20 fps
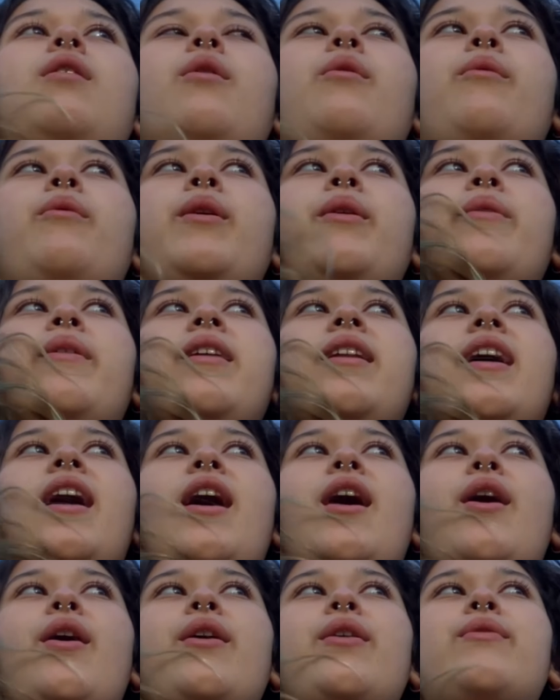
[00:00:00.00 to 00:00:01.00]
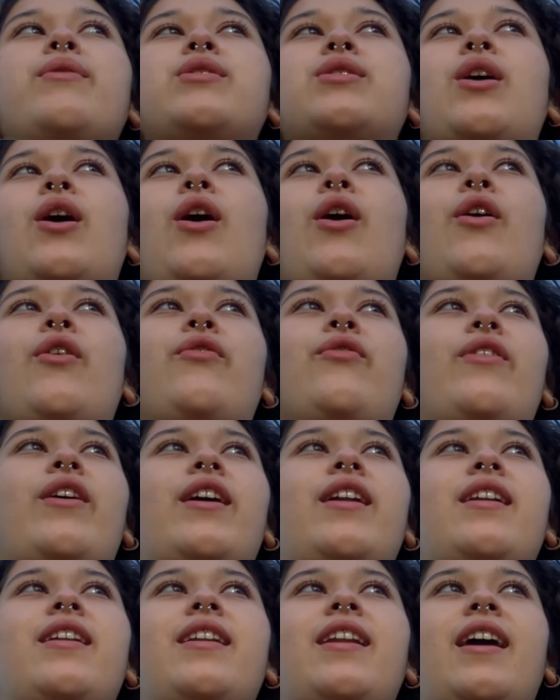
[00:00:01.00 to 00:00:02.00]
we went out. It was all
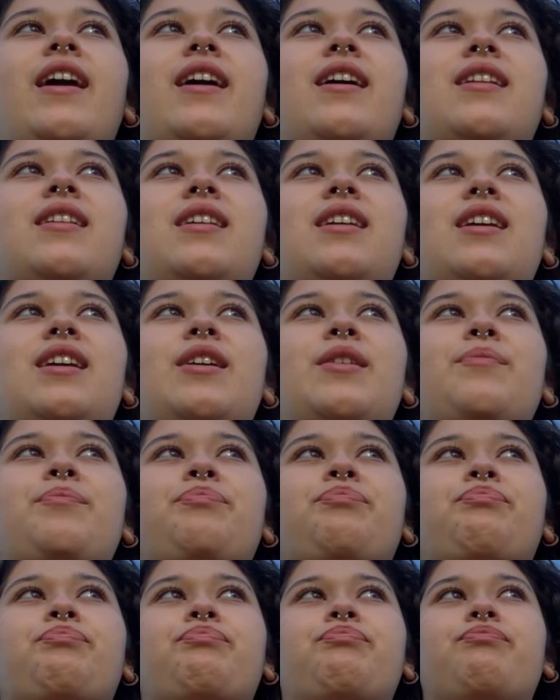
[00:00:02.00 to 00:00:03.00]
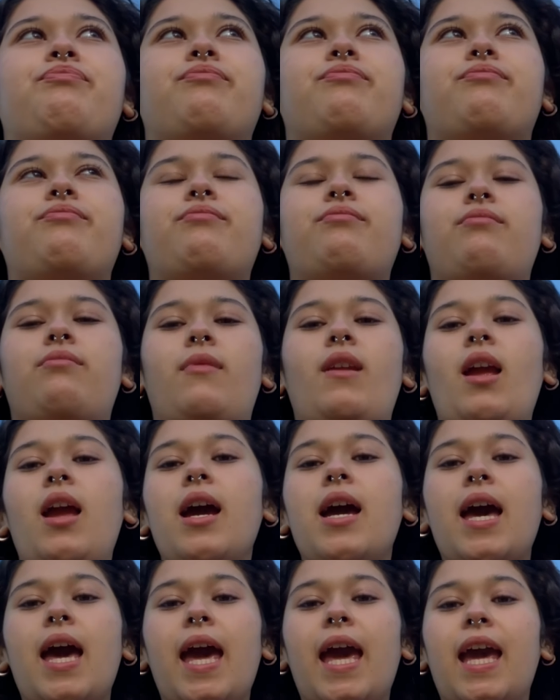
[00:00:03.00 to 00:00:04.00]
fine and dandy.
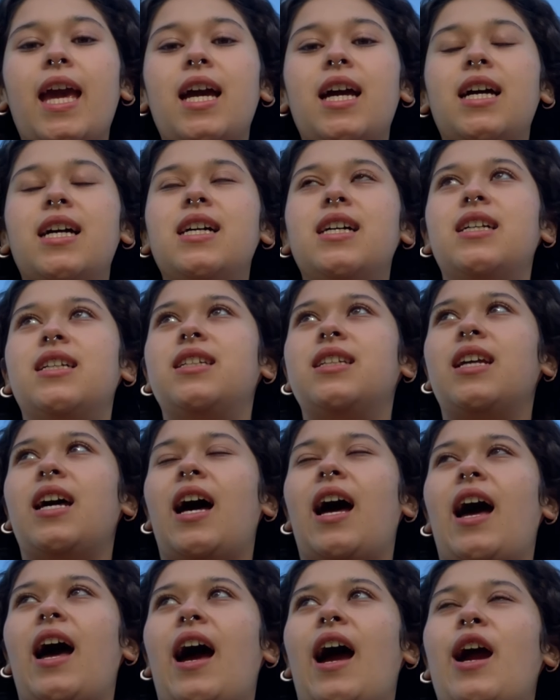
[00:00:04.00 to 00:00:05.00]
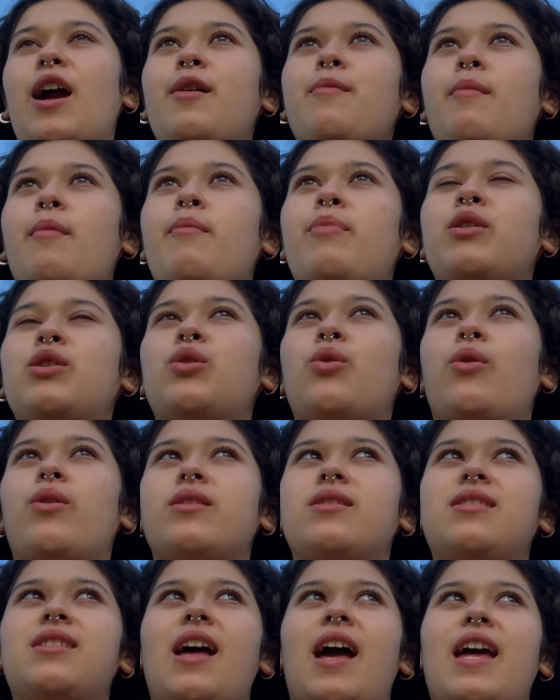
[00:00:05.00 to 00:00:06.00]
And I remember
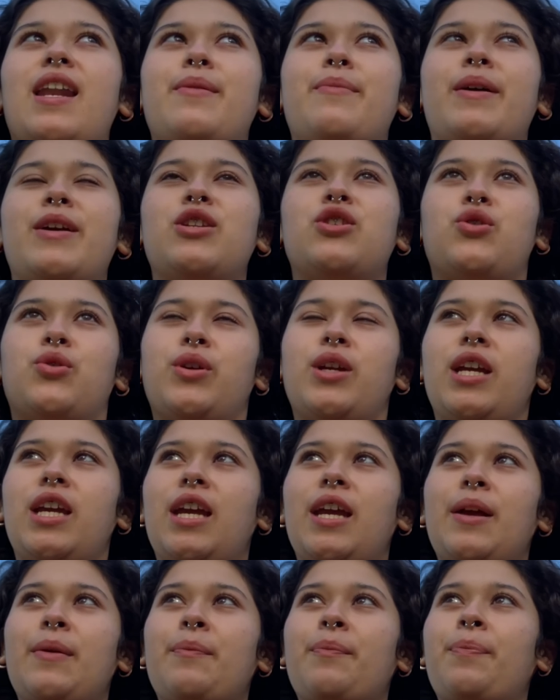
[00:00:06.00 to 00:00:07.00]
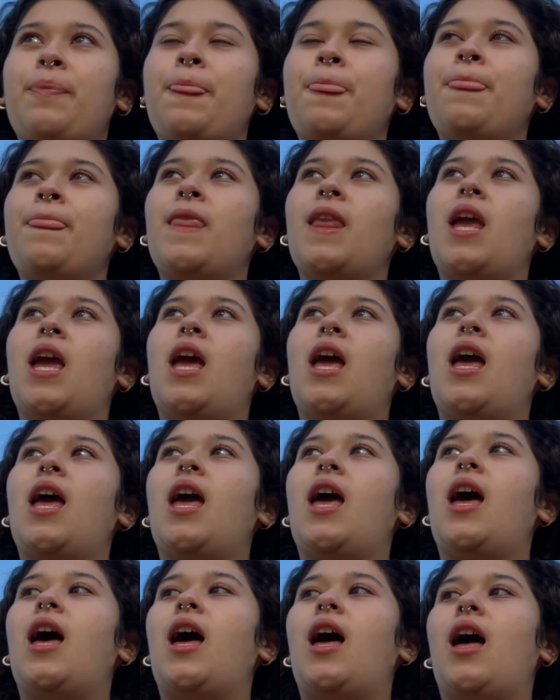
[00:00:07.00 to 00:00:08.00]
towards the end of my dream,
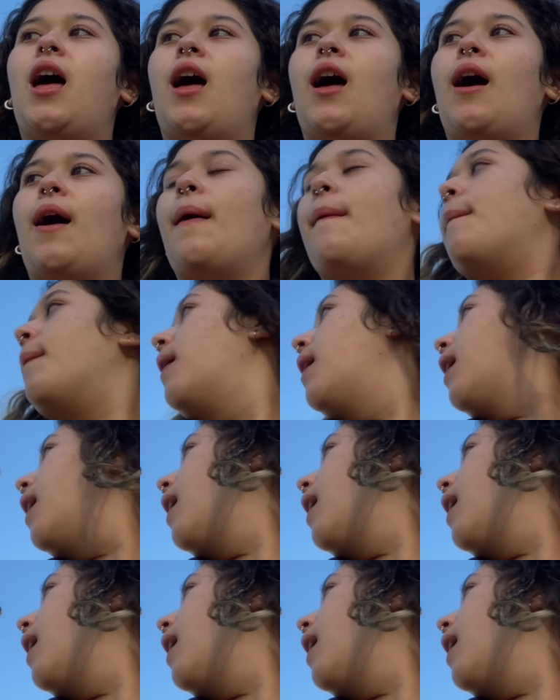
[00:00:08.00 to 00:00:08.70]
um,